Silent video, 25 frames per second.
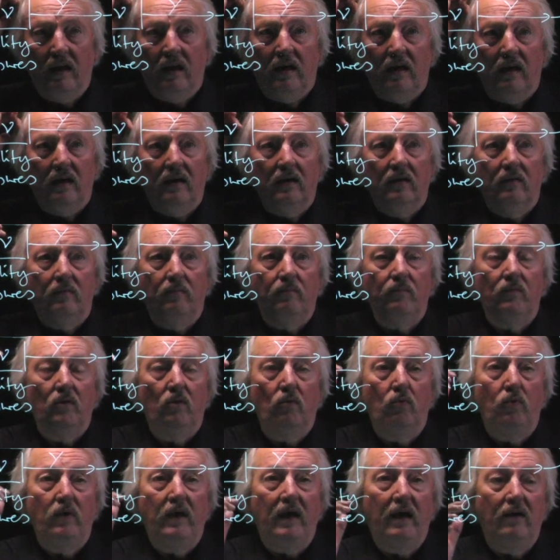
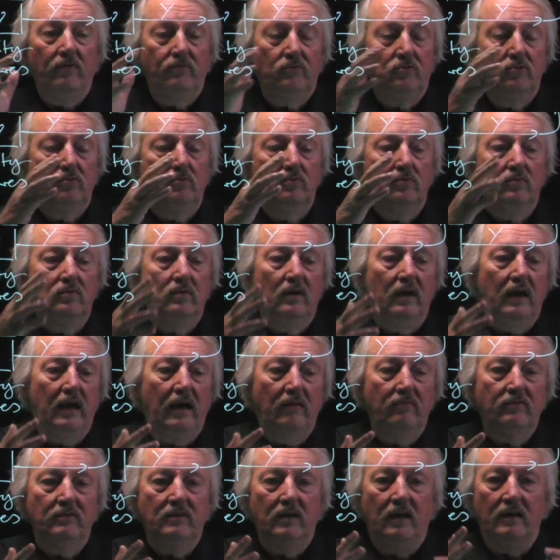we have to
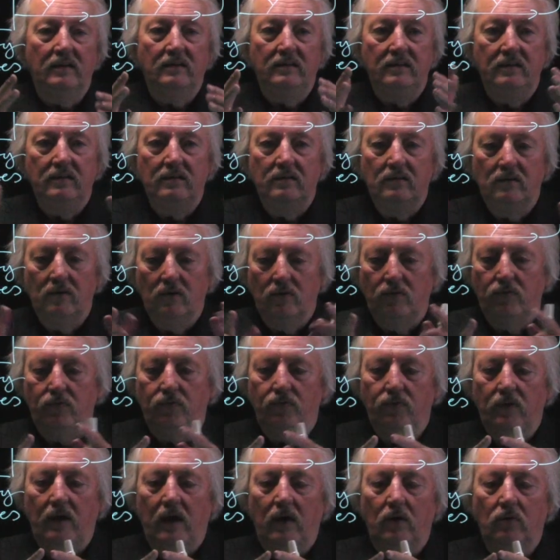have an idea of
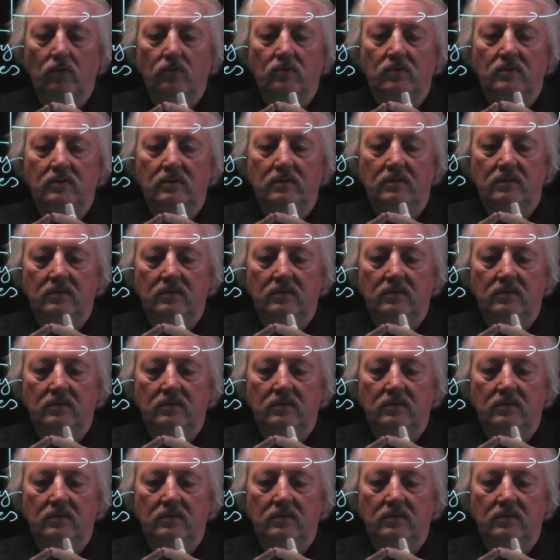how